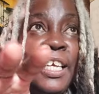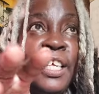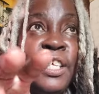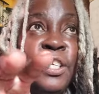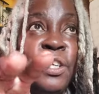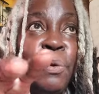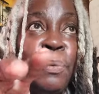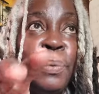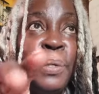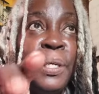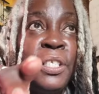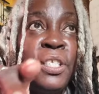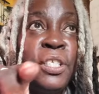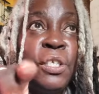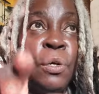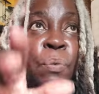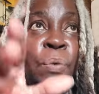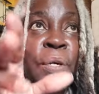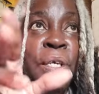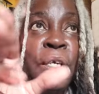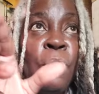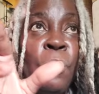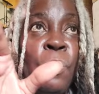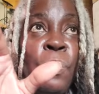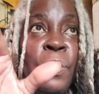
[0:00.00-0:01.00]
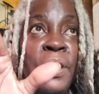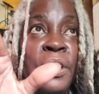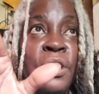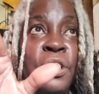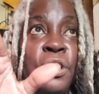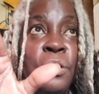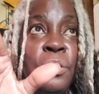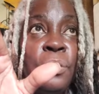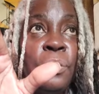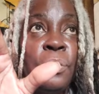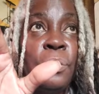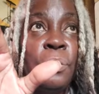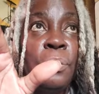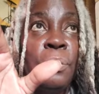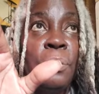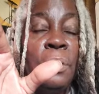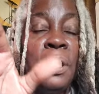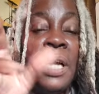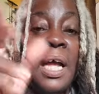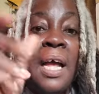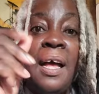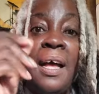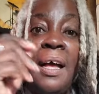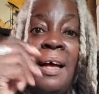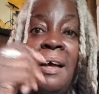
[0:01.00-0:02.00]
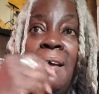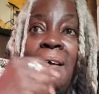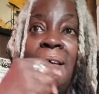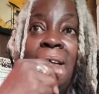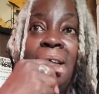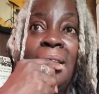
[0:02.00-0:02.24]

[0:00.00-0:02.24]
Halloween. So we going to, yeah.